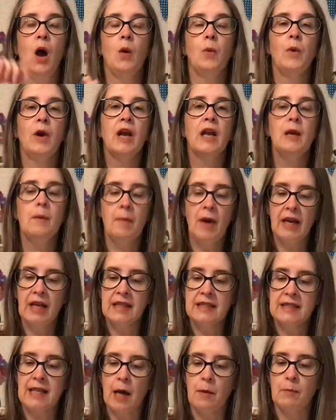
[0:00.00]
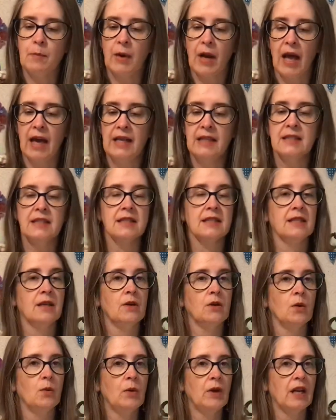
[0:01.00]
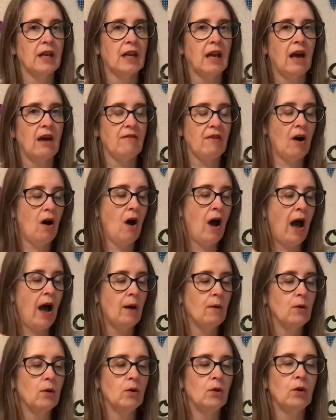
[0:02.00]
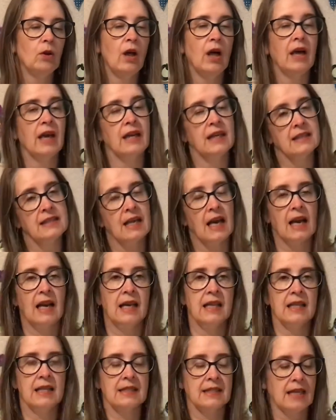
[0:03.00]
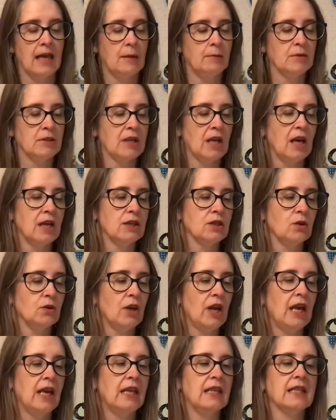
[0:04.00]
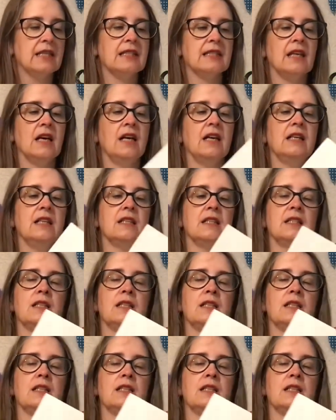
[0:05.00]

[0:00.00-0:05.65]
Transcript: We're going to make a template so that we can have our owl exactly the same size on either side.